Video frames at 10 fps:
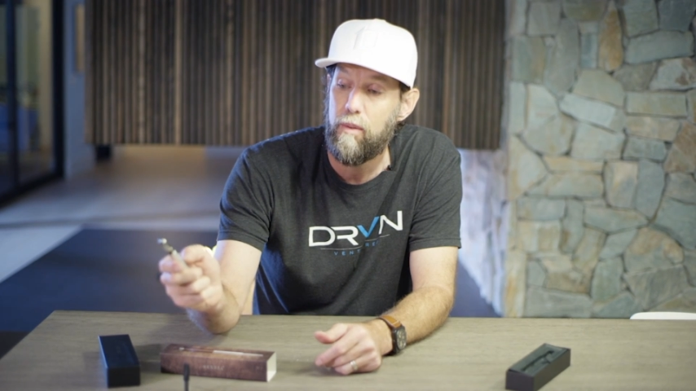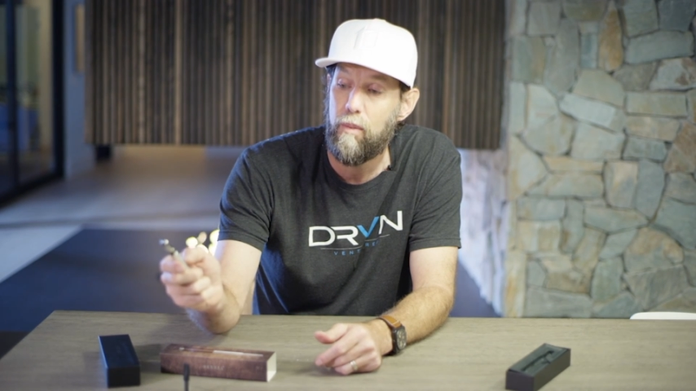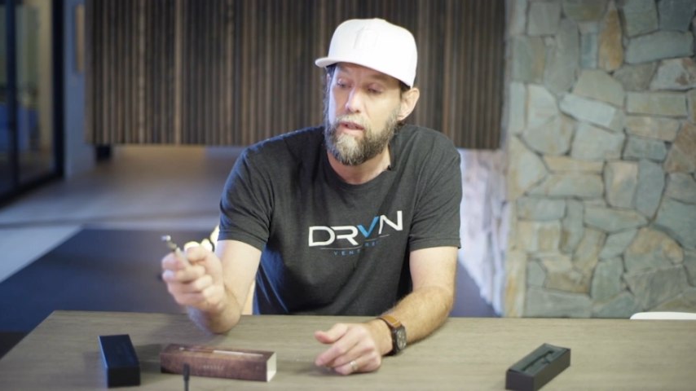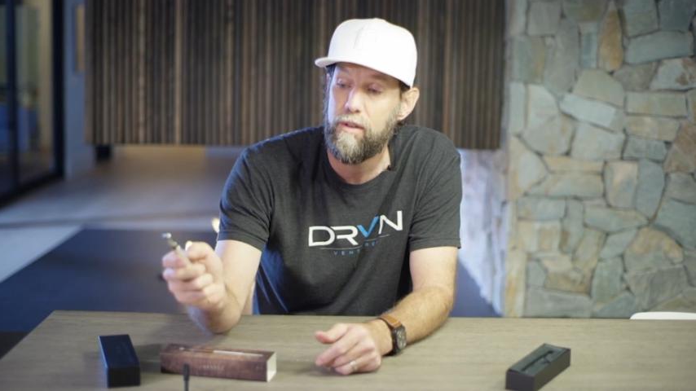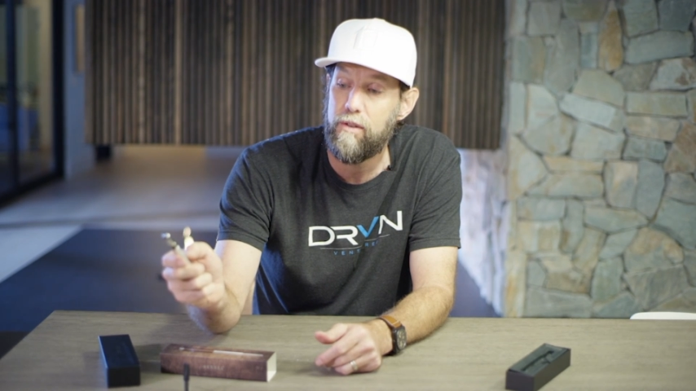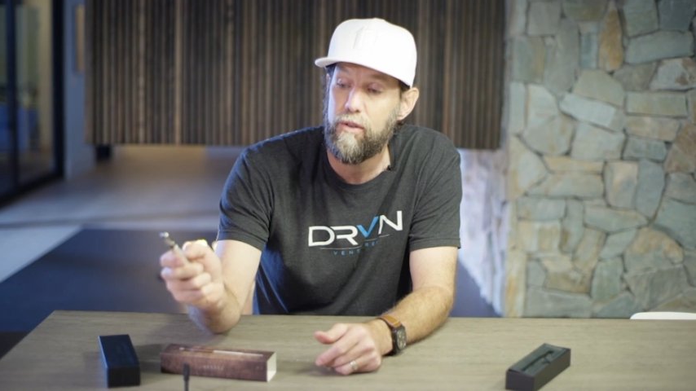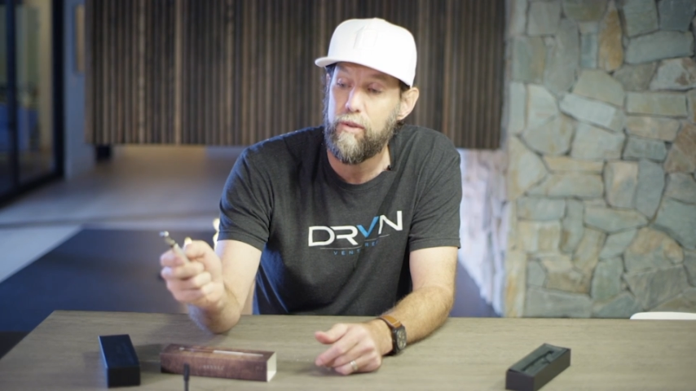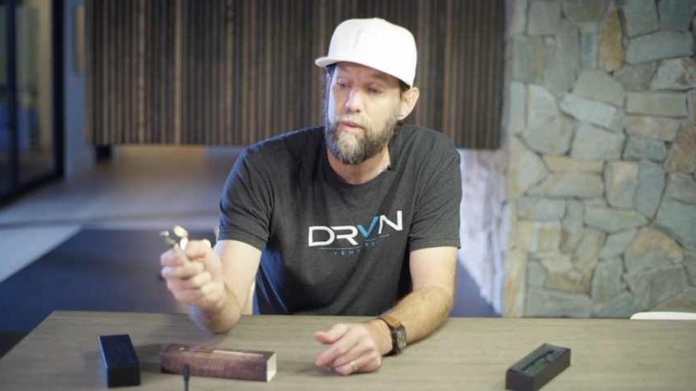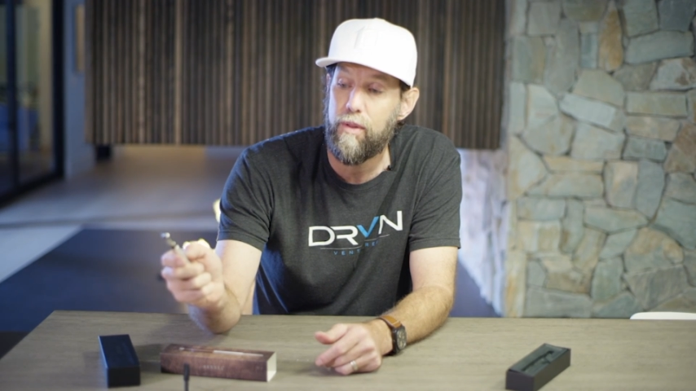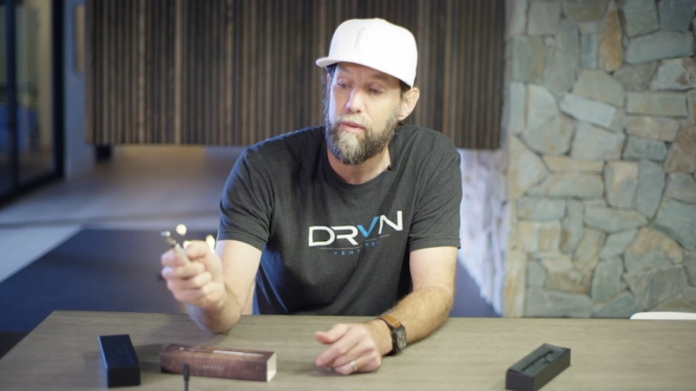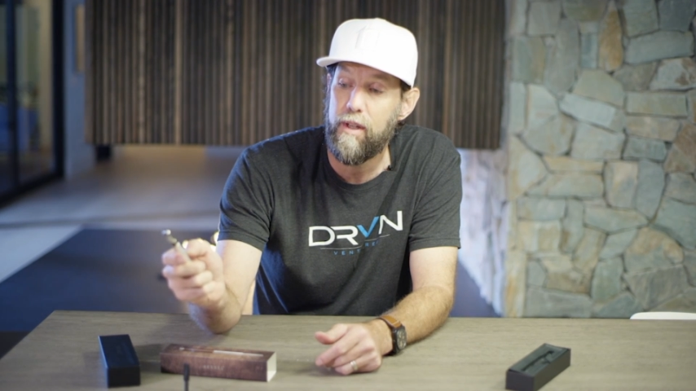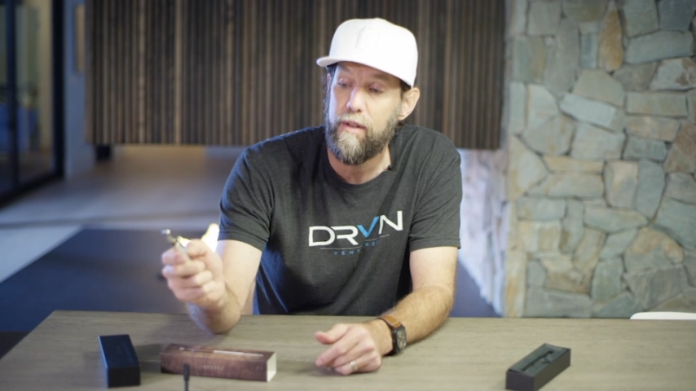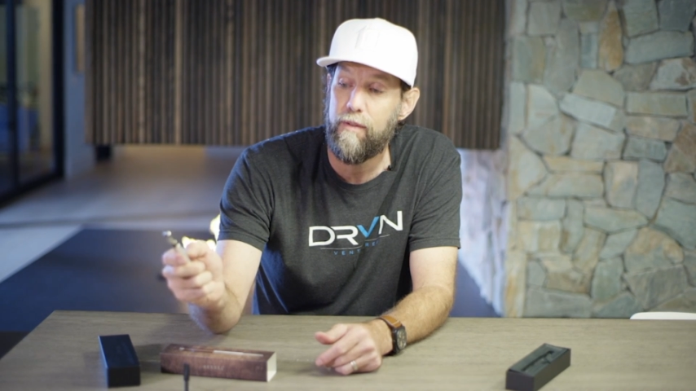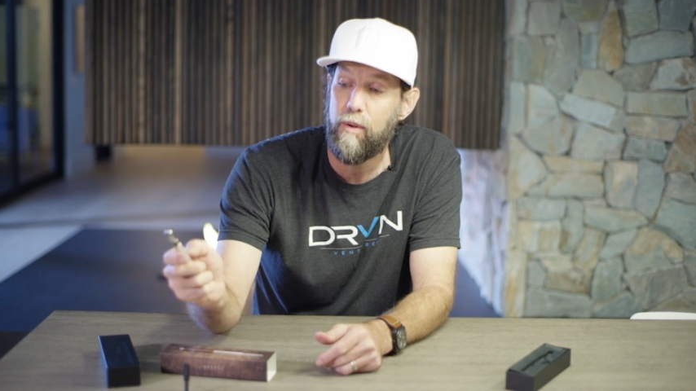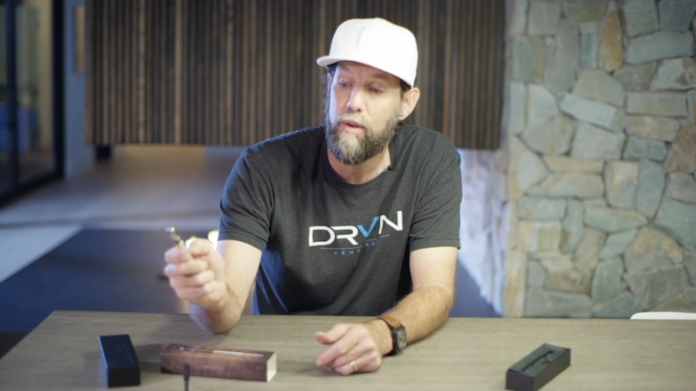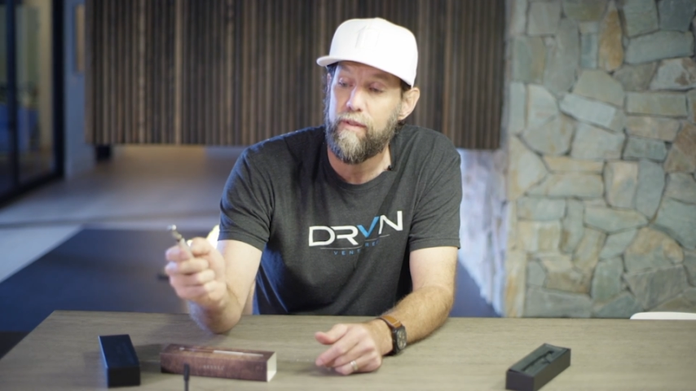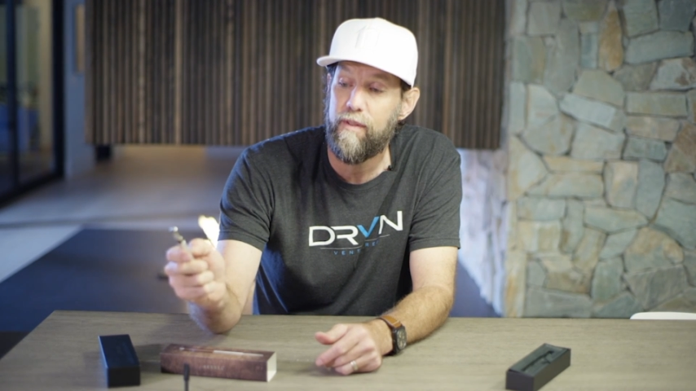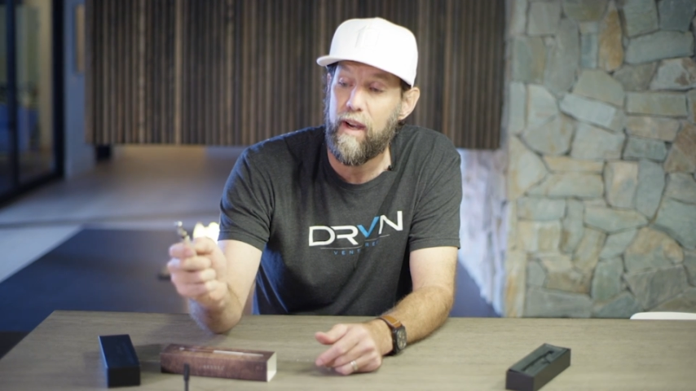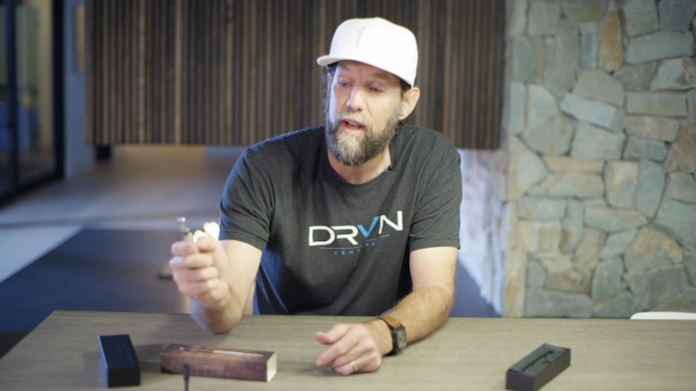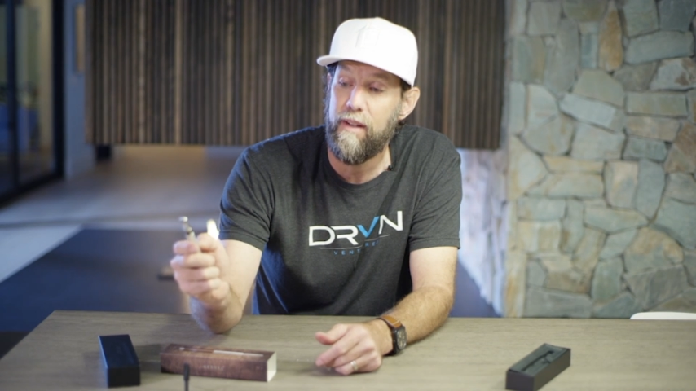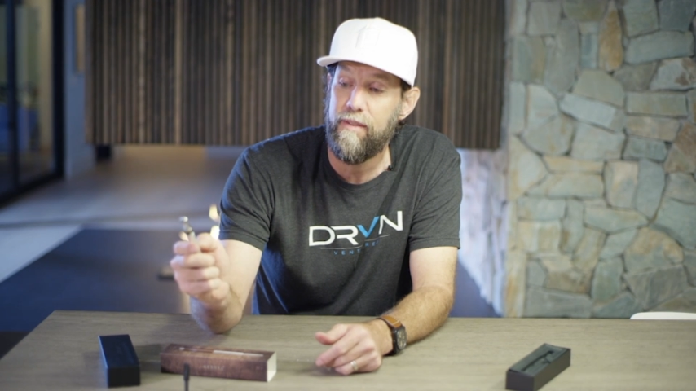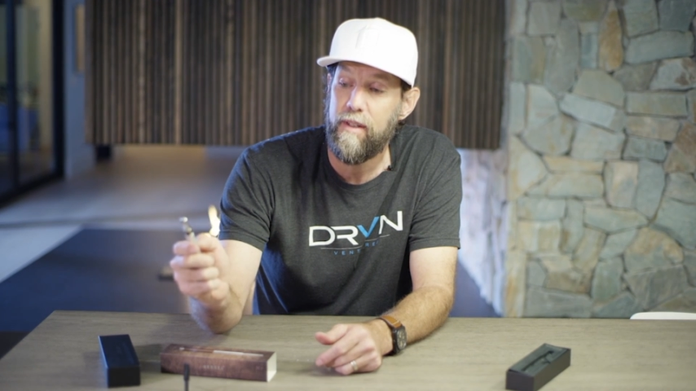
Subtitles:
1, 2, 3, 4, 5.